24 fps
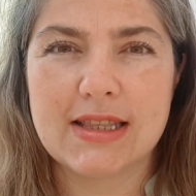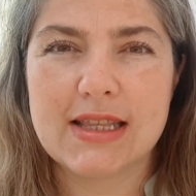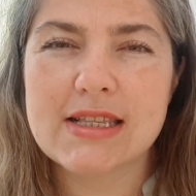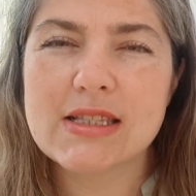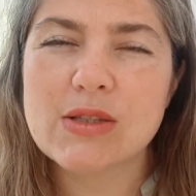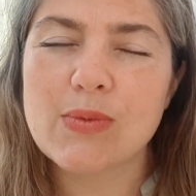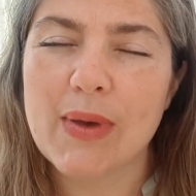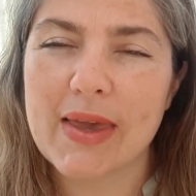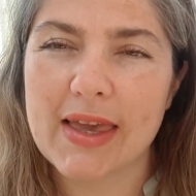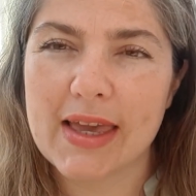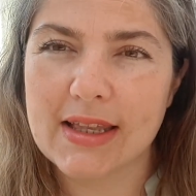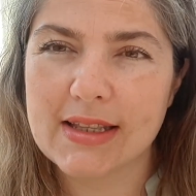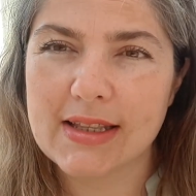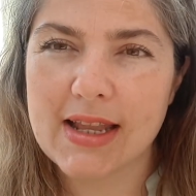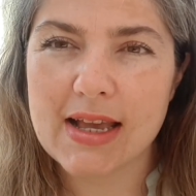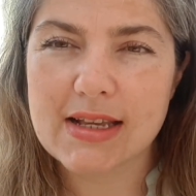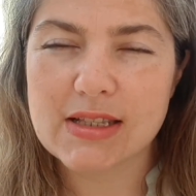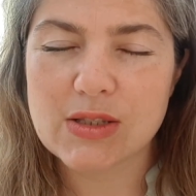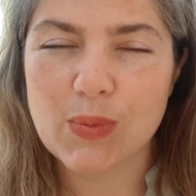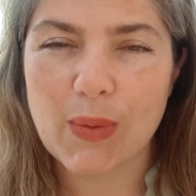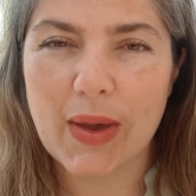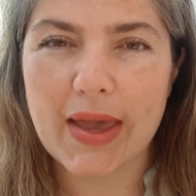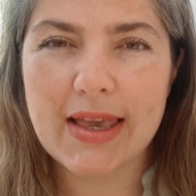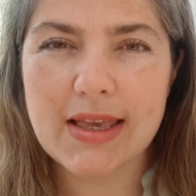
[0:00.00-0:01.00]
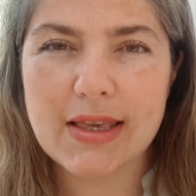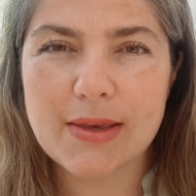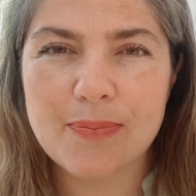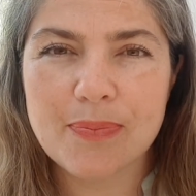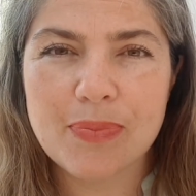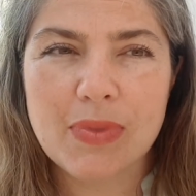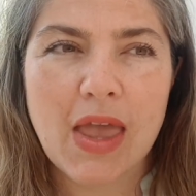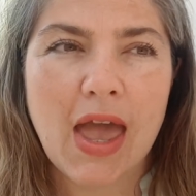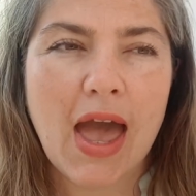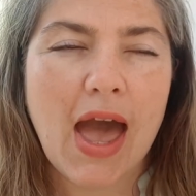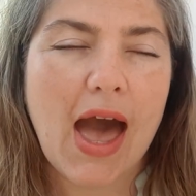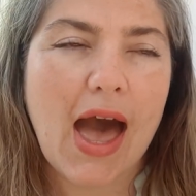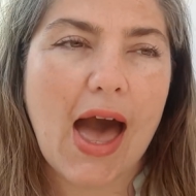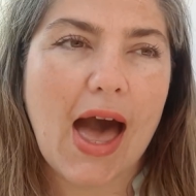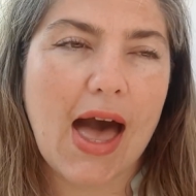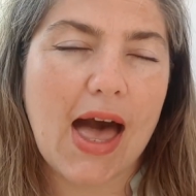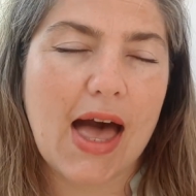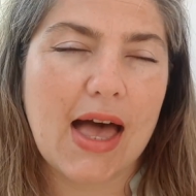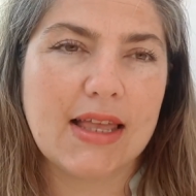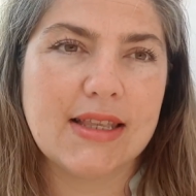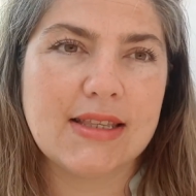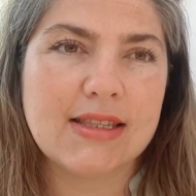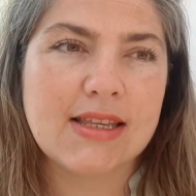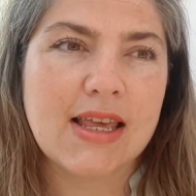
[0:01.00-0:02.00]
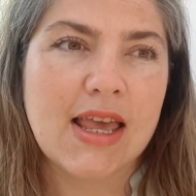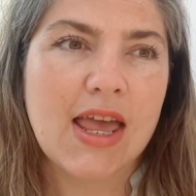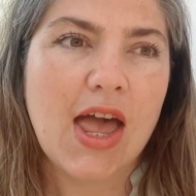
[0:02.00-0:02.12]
this week and next week, and